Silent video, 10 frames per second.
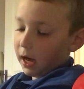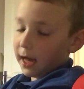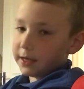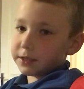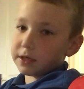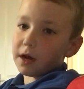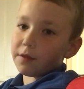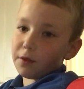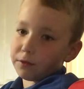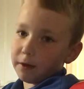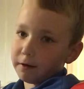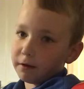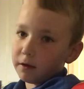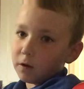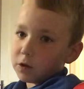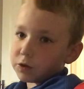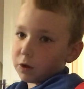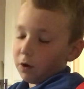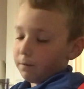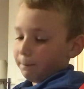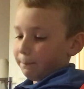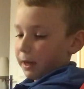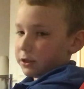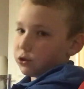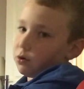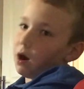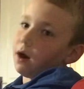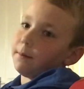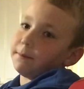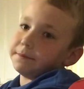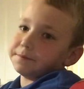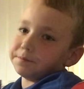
and another thing, don't bend your arm